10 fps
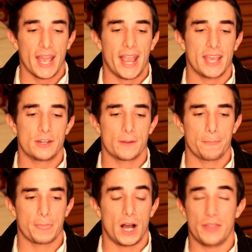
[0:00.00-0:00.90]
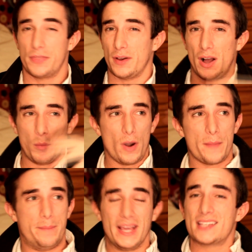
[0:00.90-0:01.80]
And the, one of
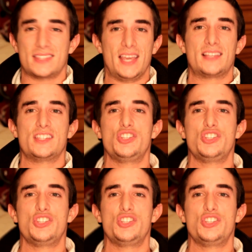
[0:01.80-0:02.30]
the biggest things is